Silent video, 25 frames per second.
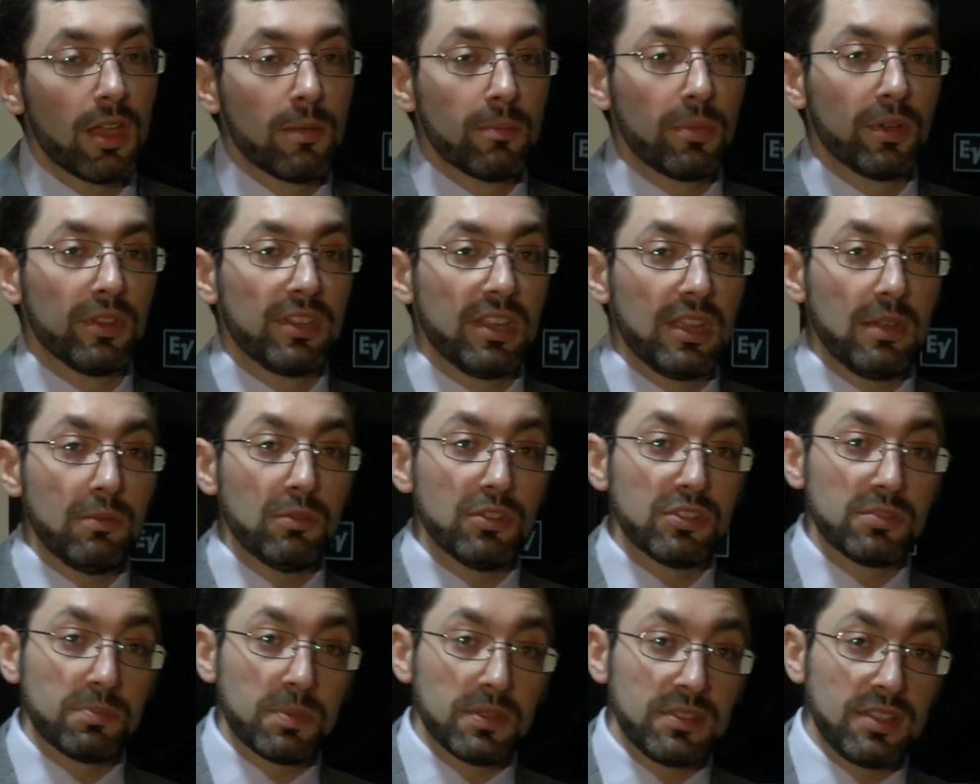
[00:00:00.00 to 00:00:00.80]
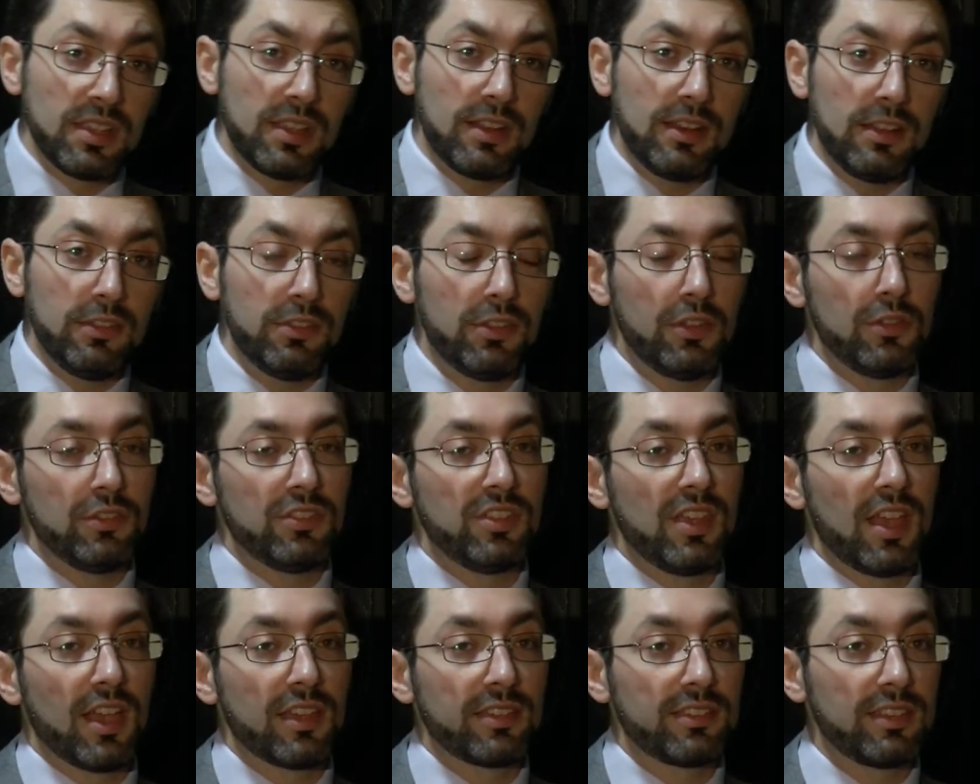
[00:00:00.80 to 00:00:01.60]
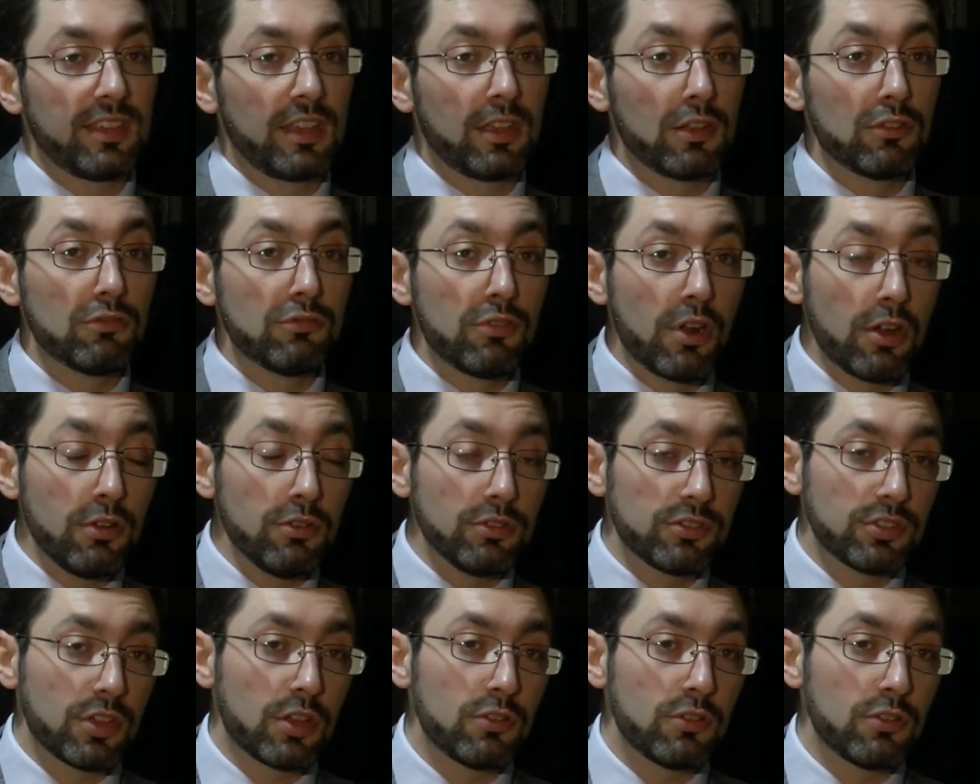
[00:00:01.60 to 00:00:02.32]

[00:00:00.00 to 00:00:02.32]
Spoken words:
but he was particularly enthusiastic and wrote